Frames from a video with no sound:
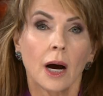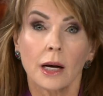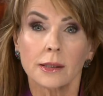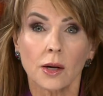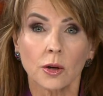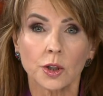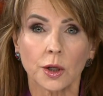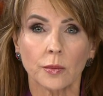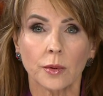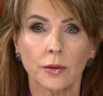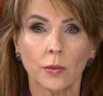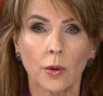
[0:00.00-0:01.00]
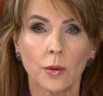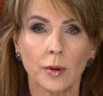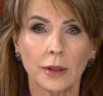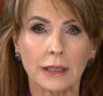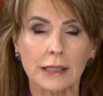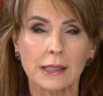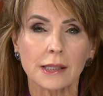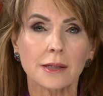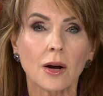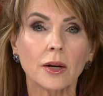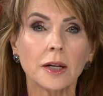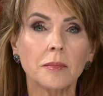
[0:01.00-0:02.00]
A sergeant with Aurora Police is
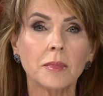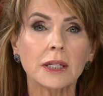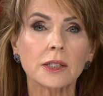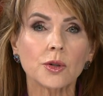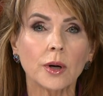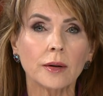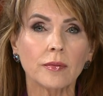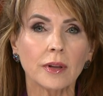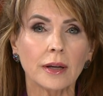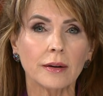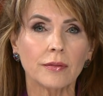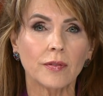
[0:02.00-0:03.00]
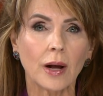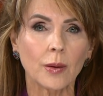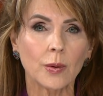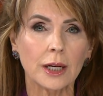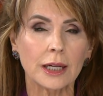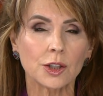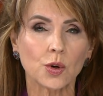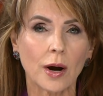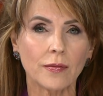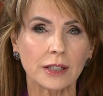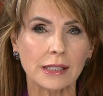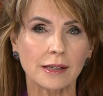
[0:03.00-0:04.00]
on administrative leave following a
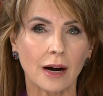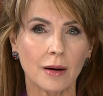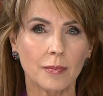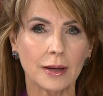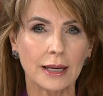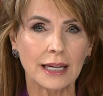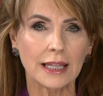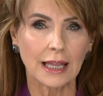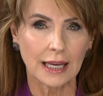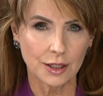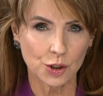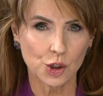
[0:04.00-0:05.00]
traffic stop in late